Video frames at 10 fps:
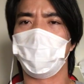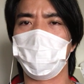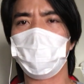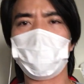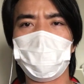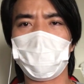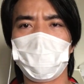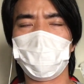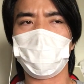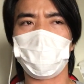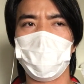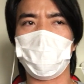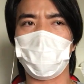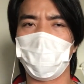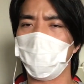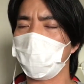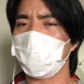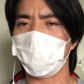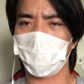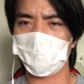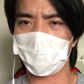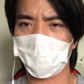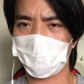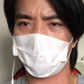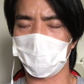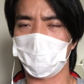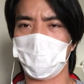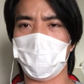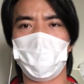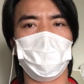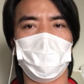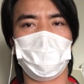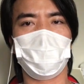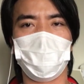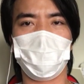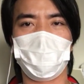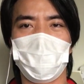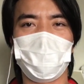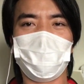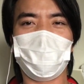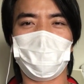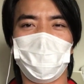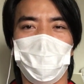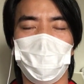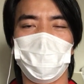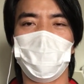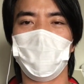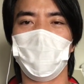Views I'm not too worried about. I figured once you get the subscribers, you're going to get the views.